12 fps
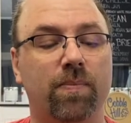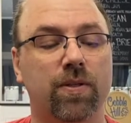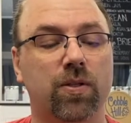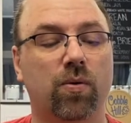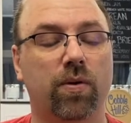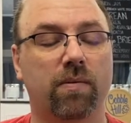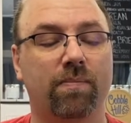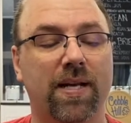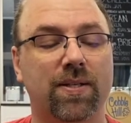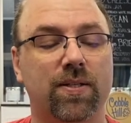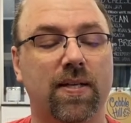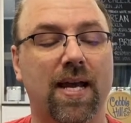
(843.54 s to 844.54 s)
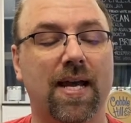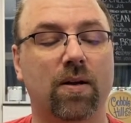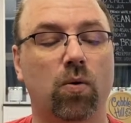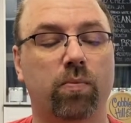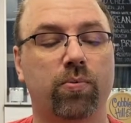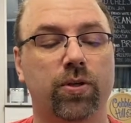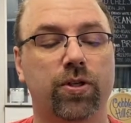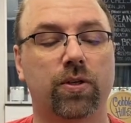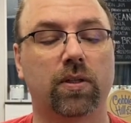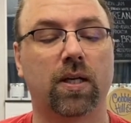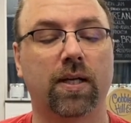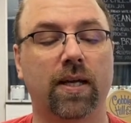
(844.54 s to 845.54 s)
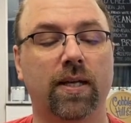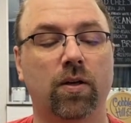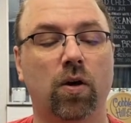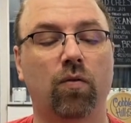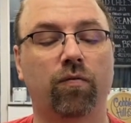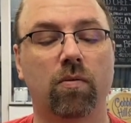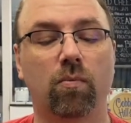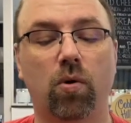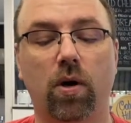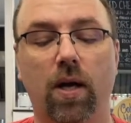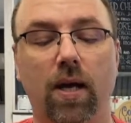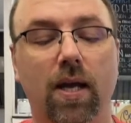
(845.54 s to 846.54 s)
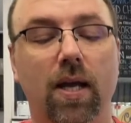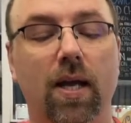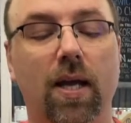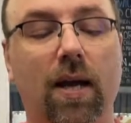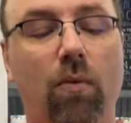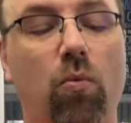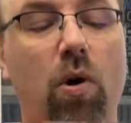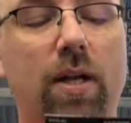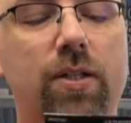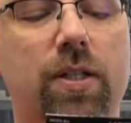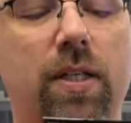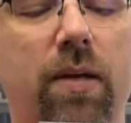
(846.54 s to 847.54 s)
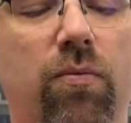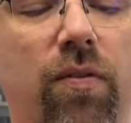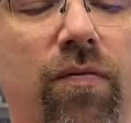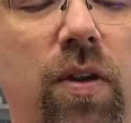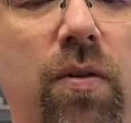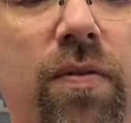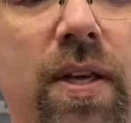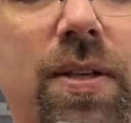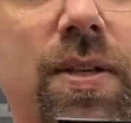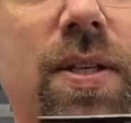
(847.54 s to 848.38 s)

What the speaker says: score the best stack, or push your luck and go for more. I watched a review of this